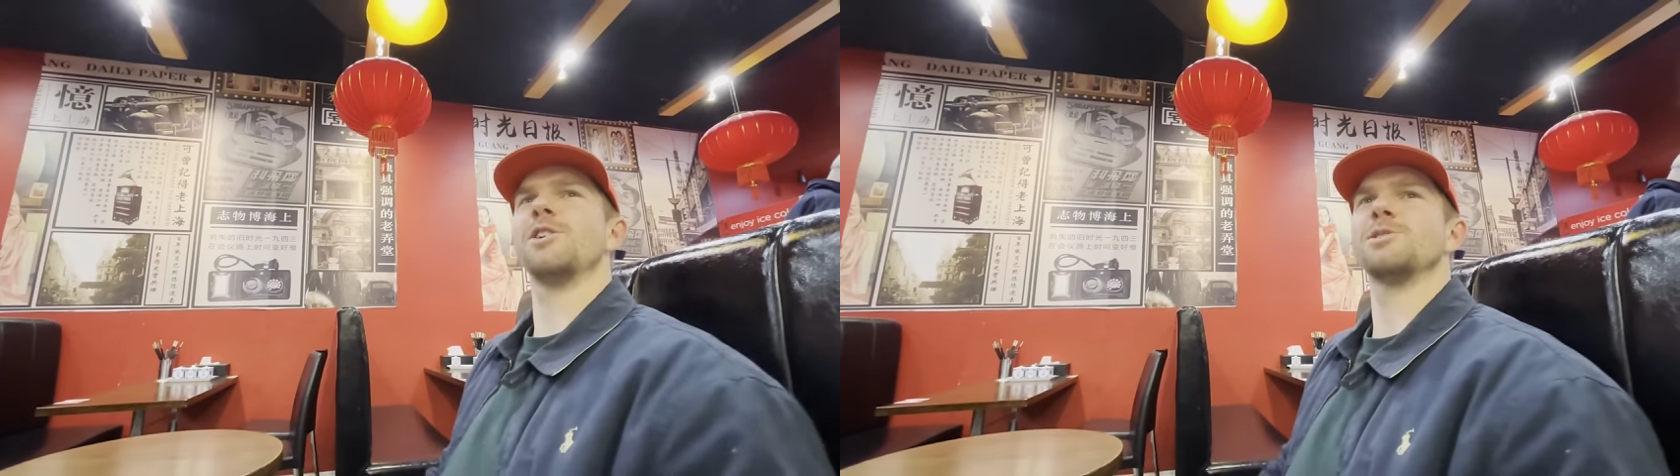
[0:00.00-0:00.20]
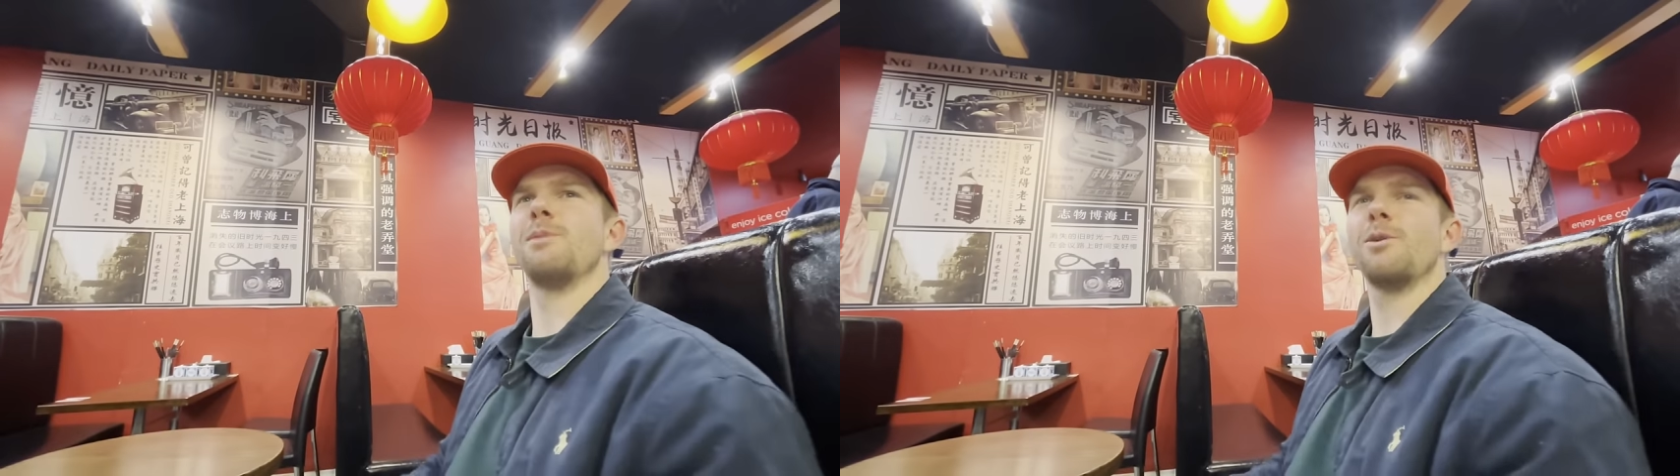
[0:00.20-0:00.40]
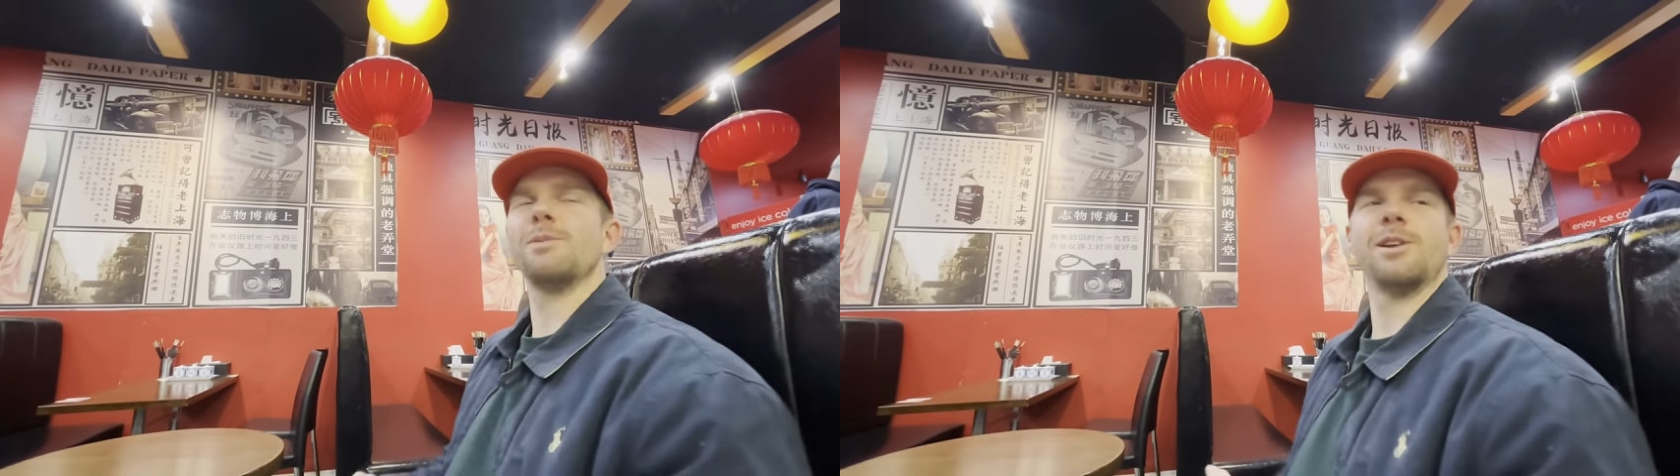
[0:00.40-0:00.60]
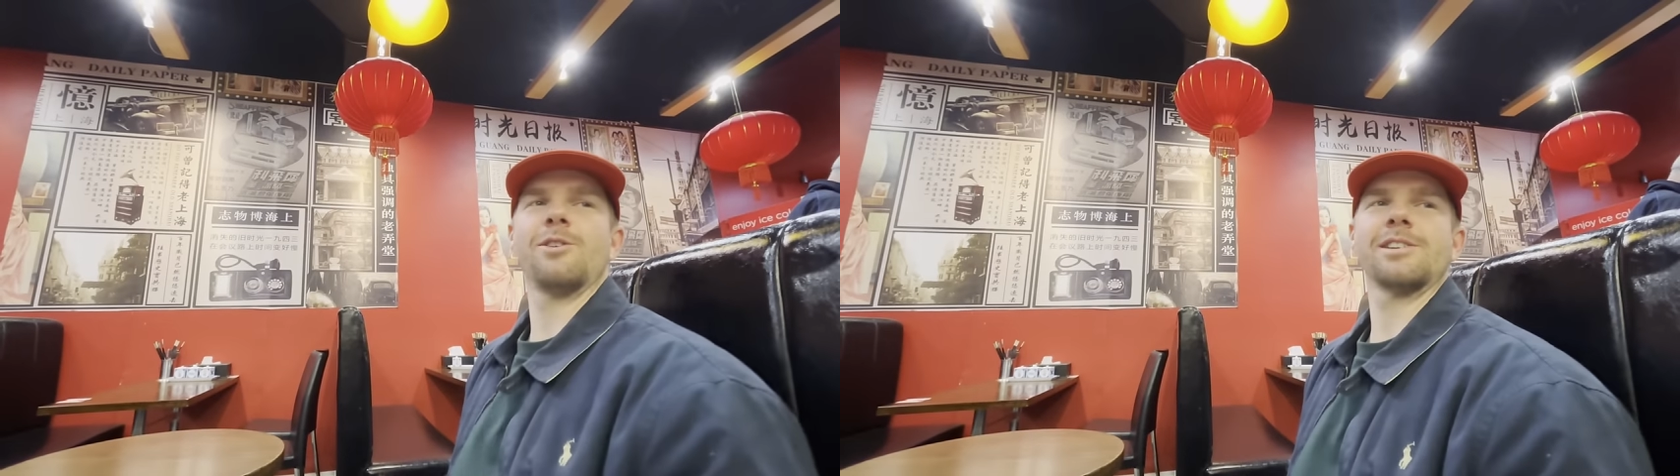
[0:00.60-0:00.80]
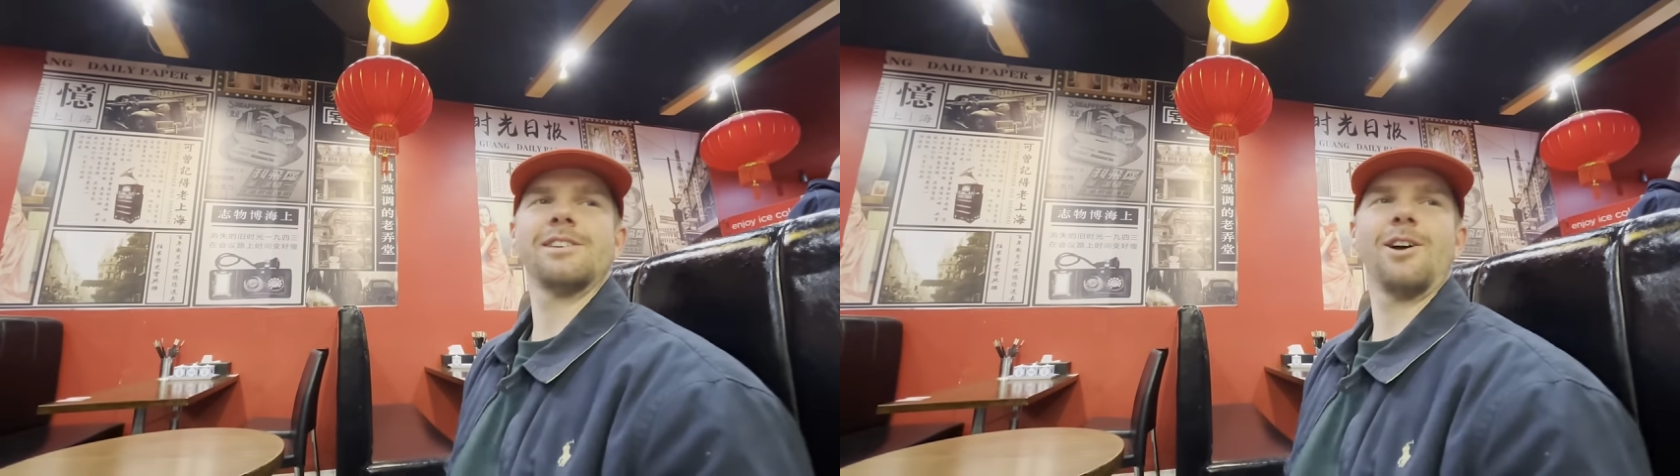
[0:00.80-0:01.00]
and
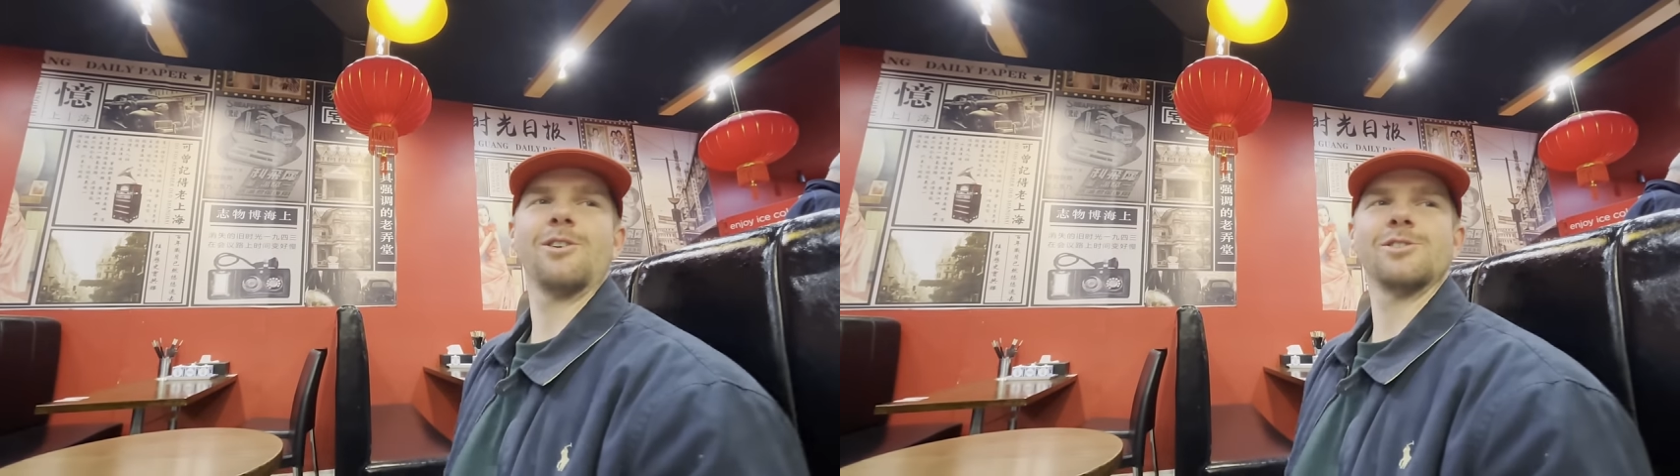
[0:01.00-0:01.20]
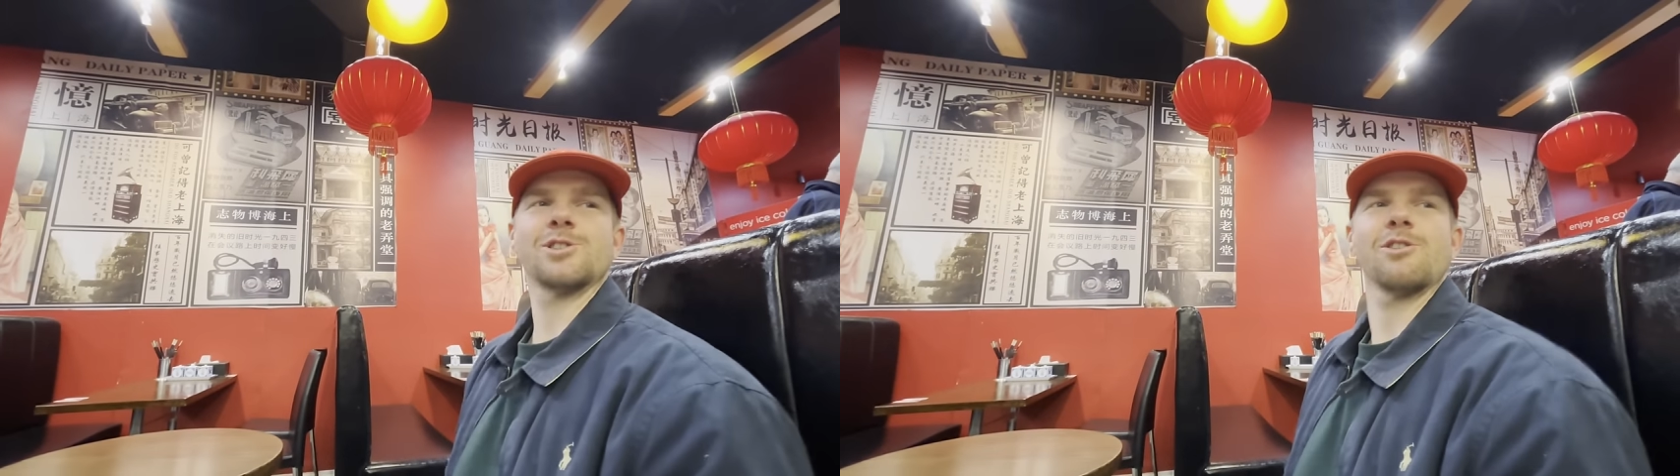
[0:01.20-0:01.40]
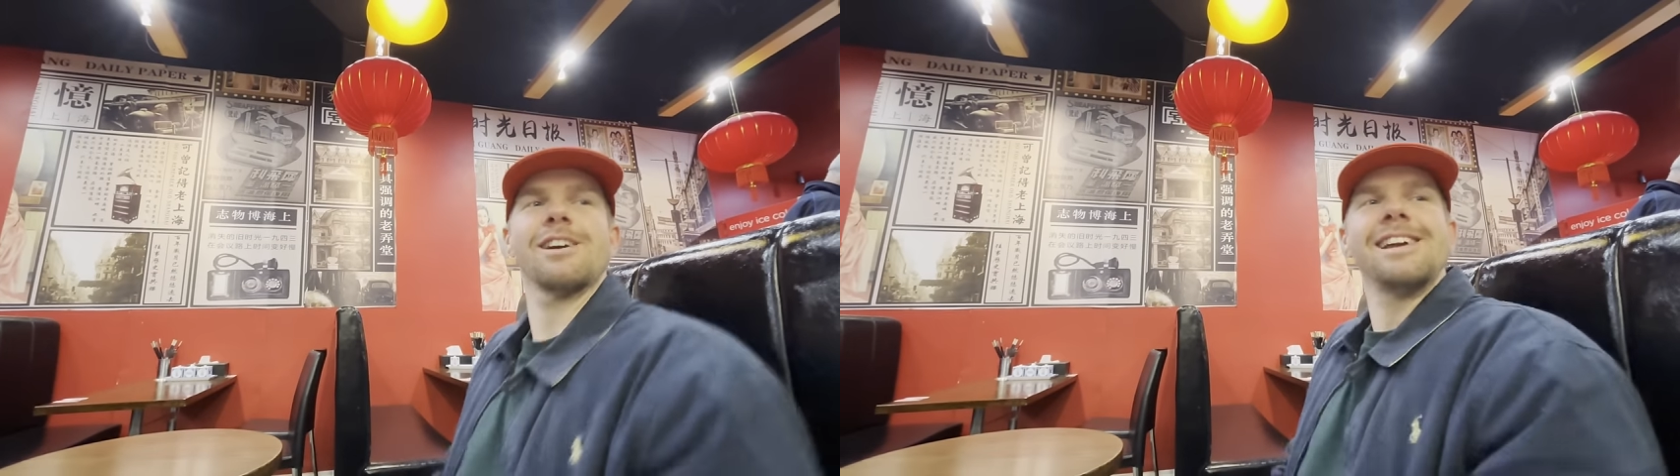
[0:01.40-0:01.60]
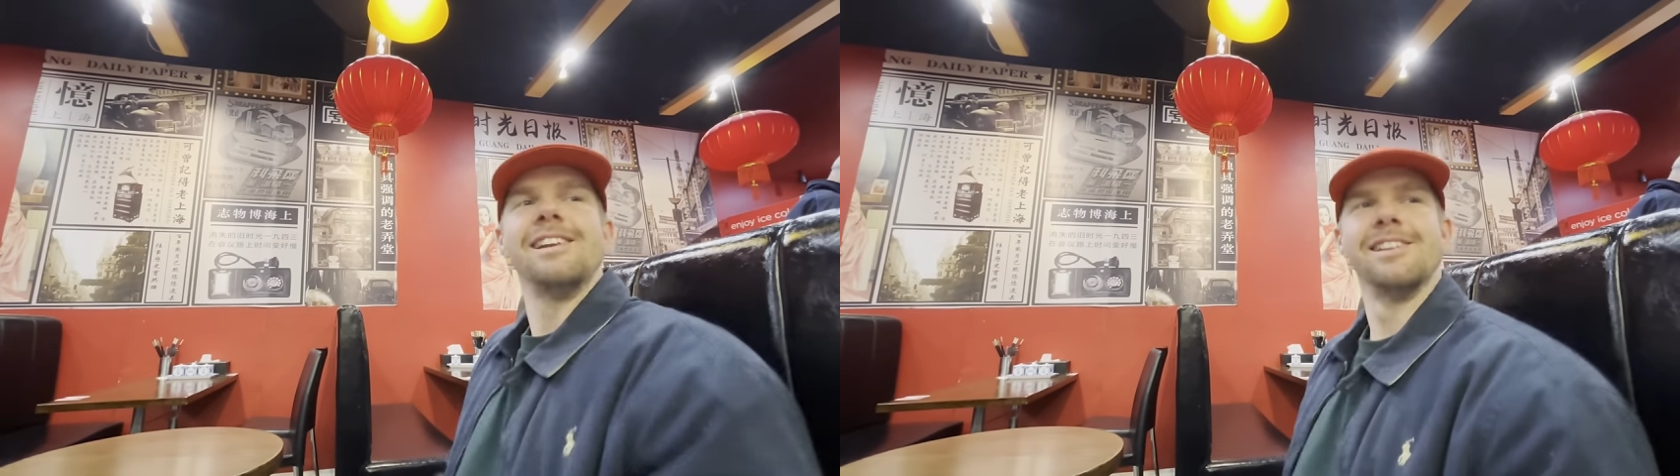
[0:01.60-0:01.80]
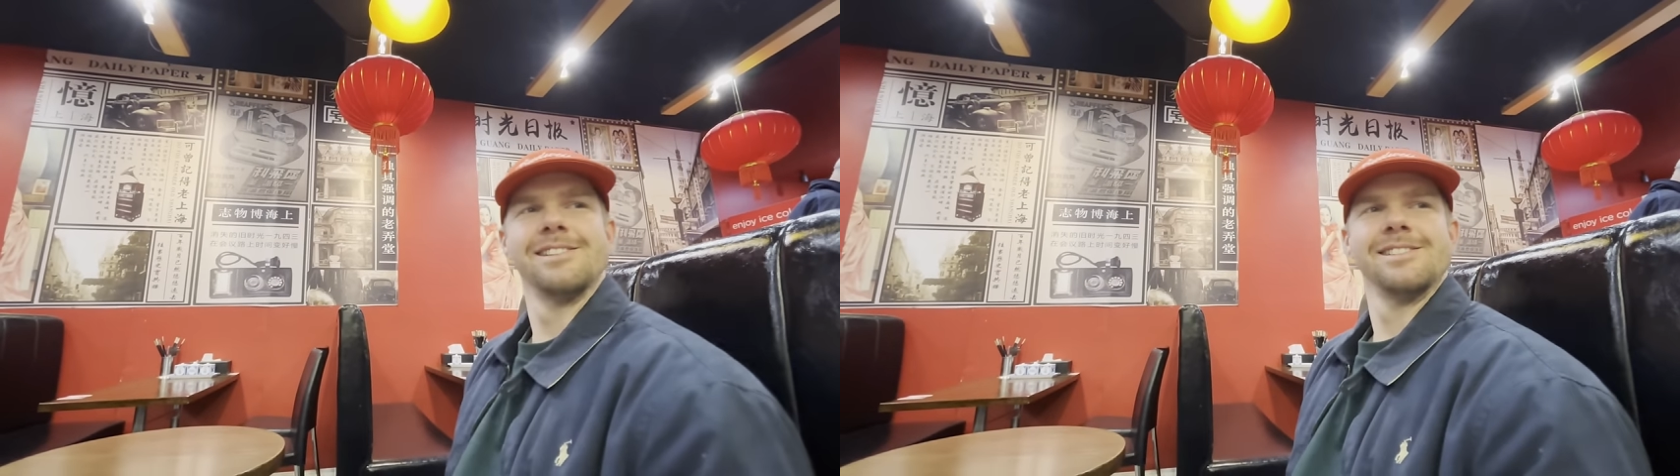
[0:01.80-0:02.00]
uh, go to a first birthday
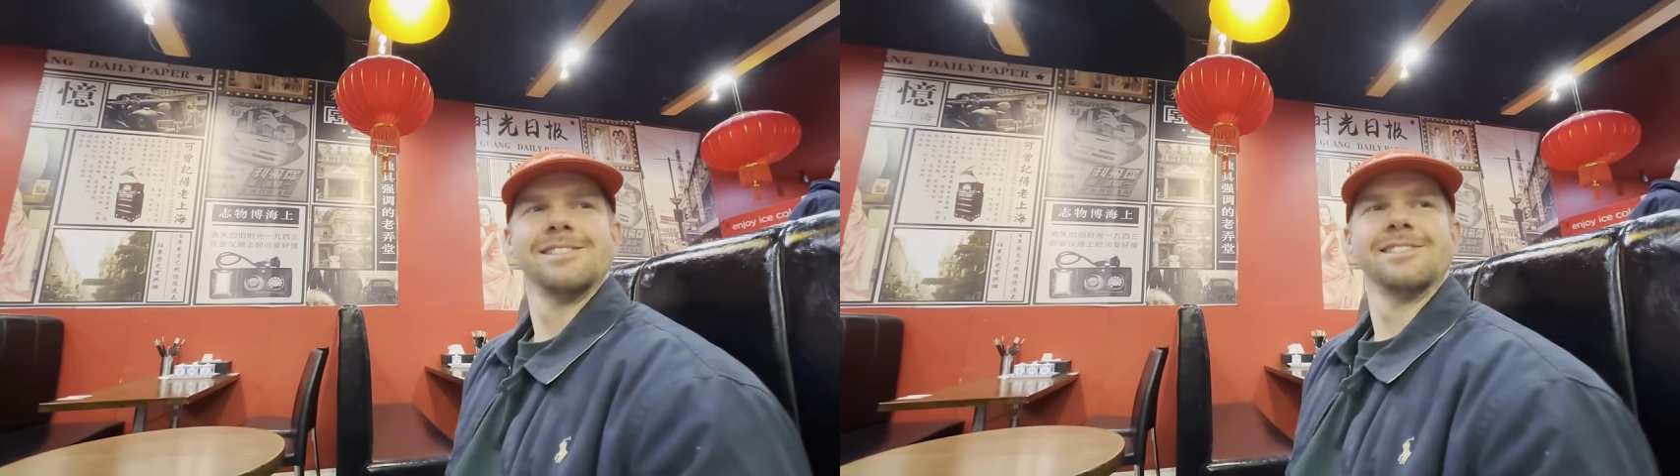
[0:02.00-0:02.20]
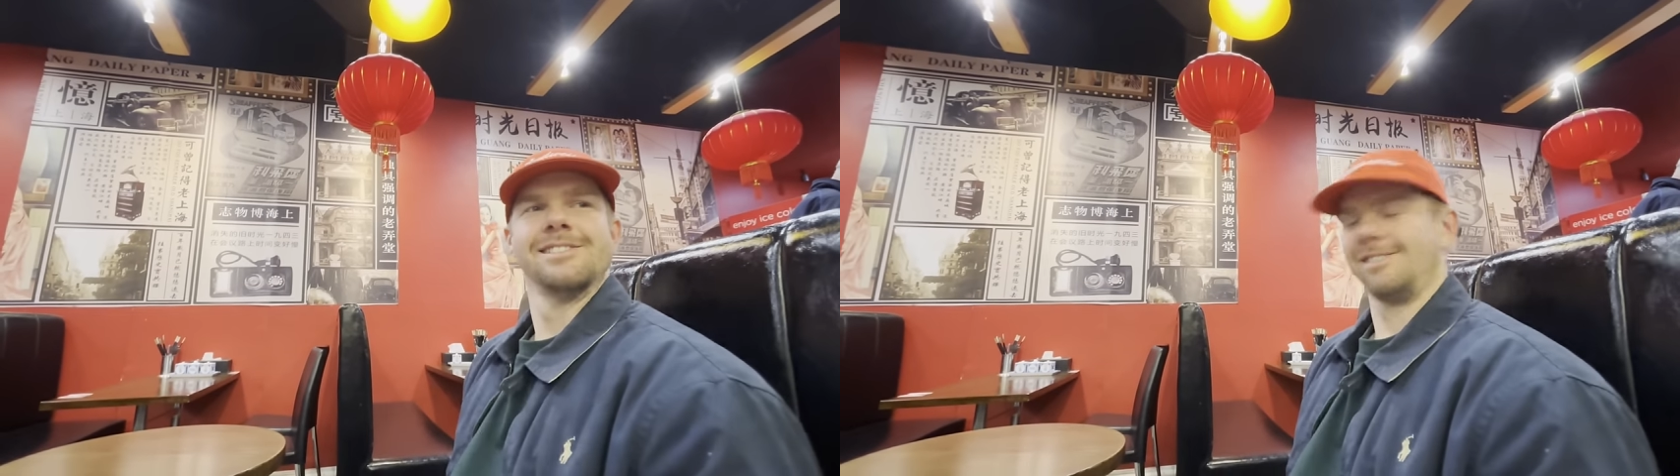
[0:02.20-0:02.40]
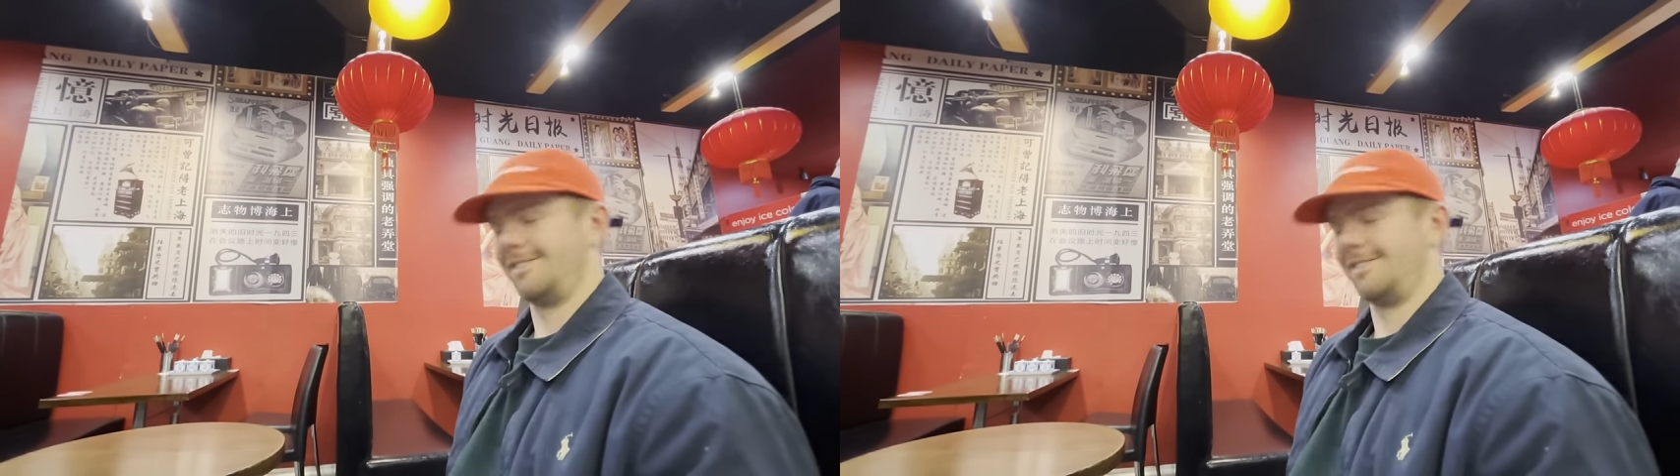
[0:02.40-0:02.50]
party as well for